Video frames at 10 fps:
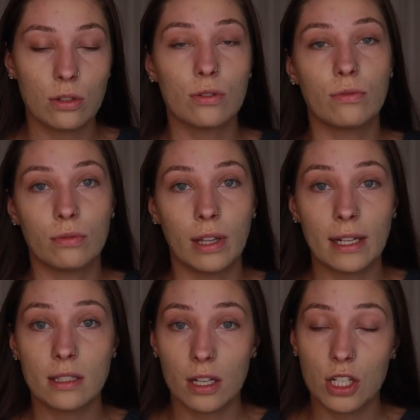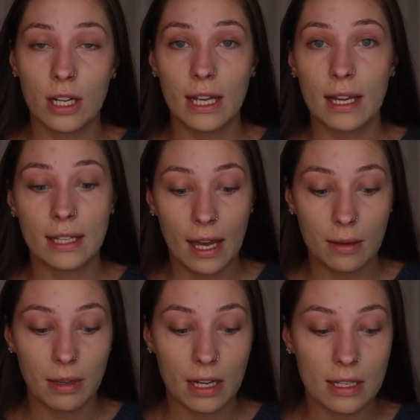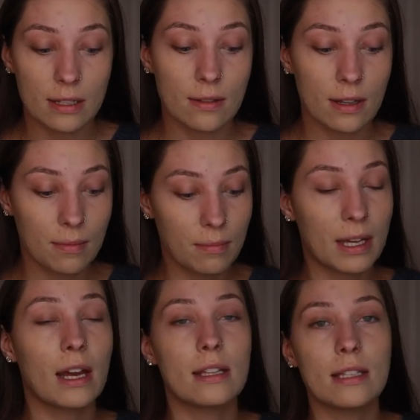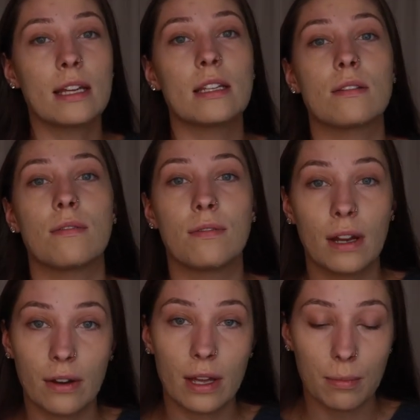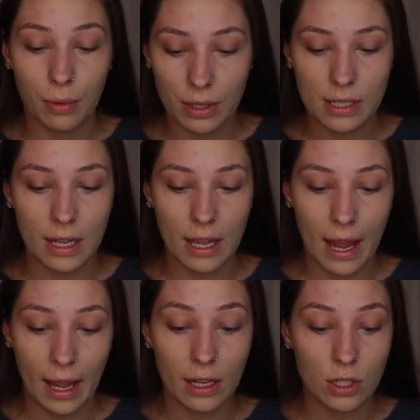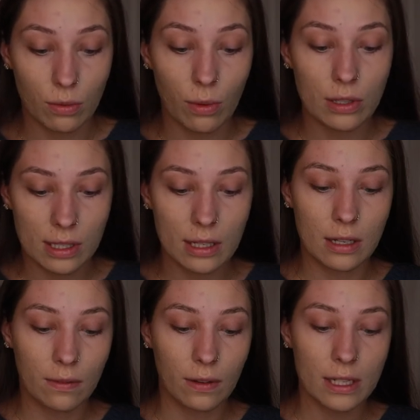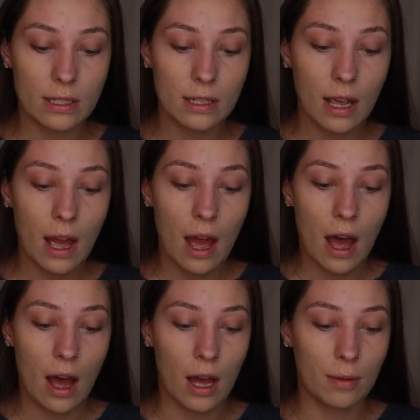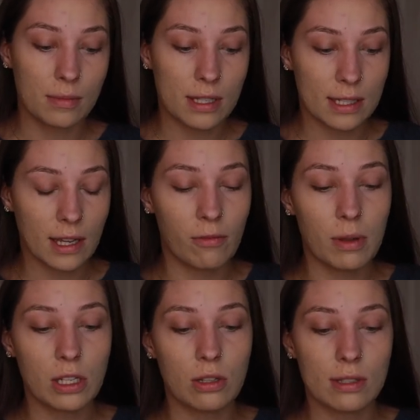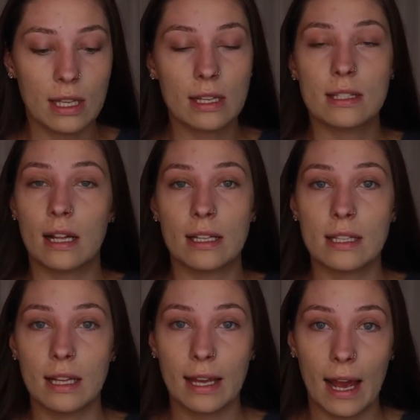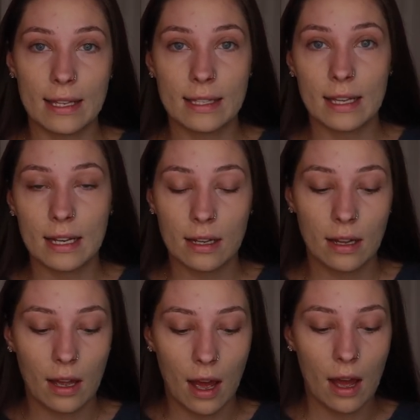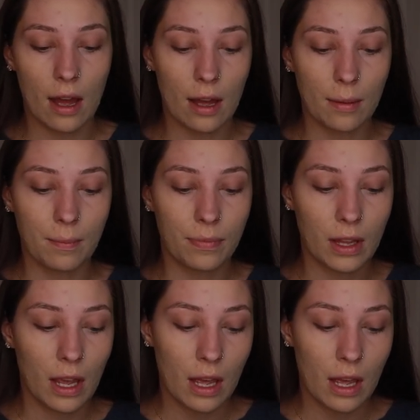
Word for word: to like touch on it again because it is because it is very important and you will see a difference. Um, since I've been using salicylic acid, um,